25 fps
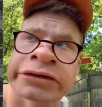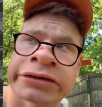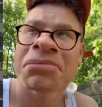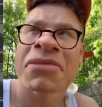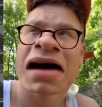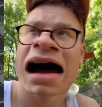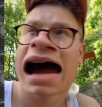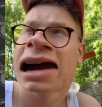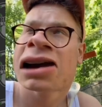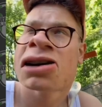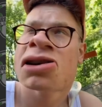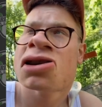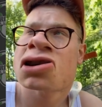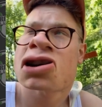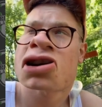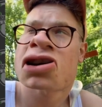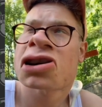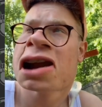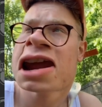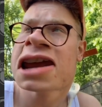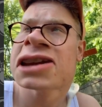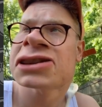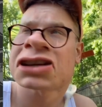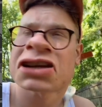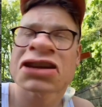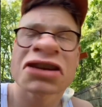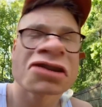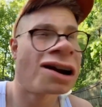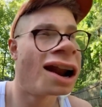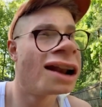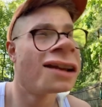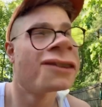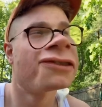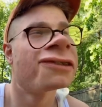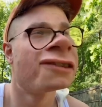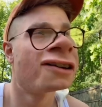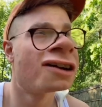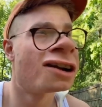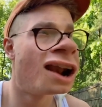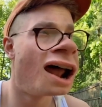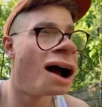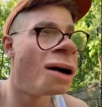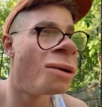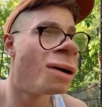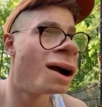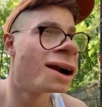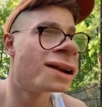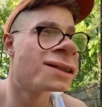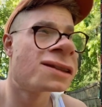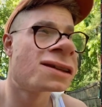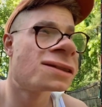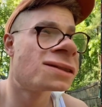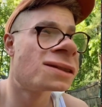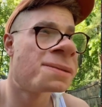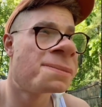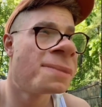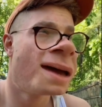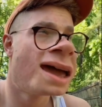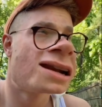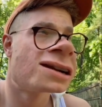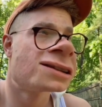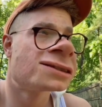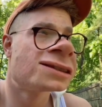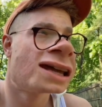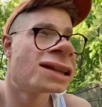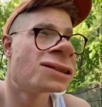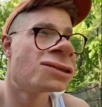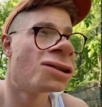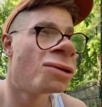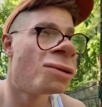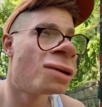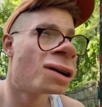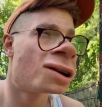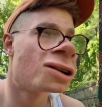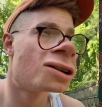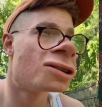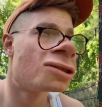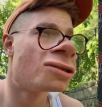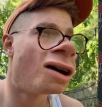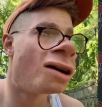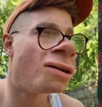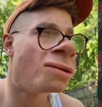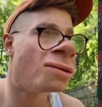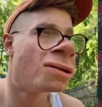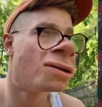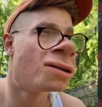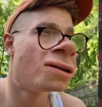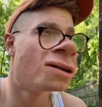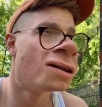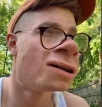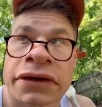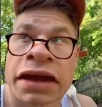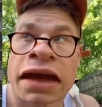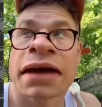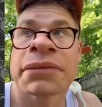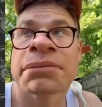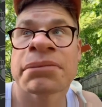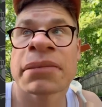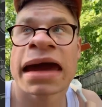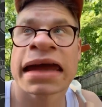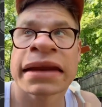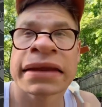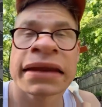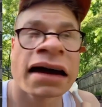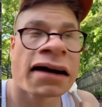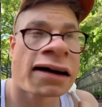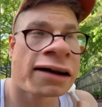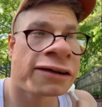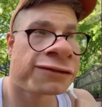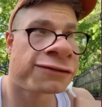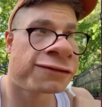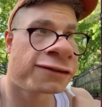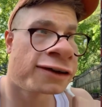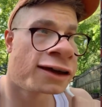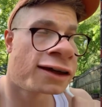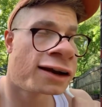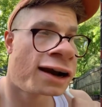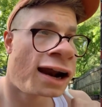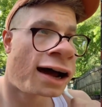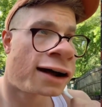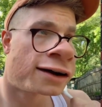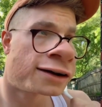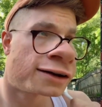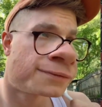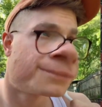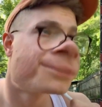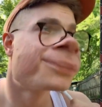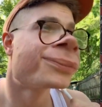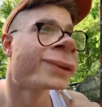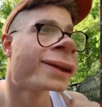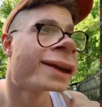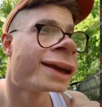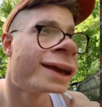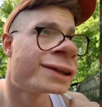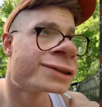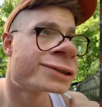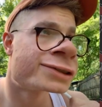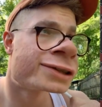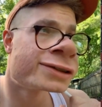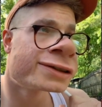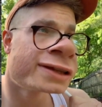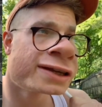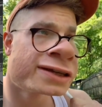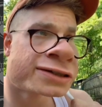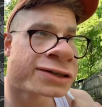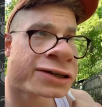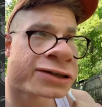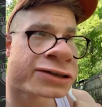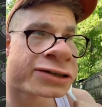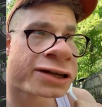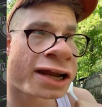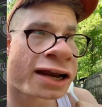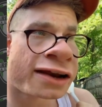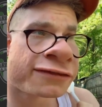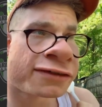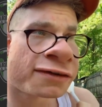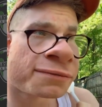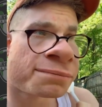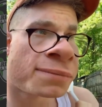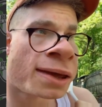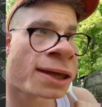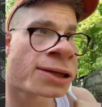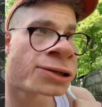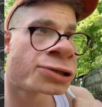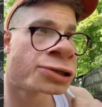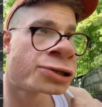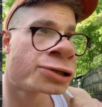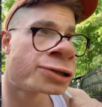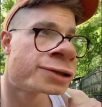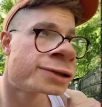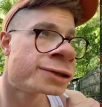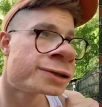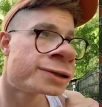I go crazy trying to figure out why the tomato they don't want to grow. And Ben, now I figure out. It's this son of a bitch.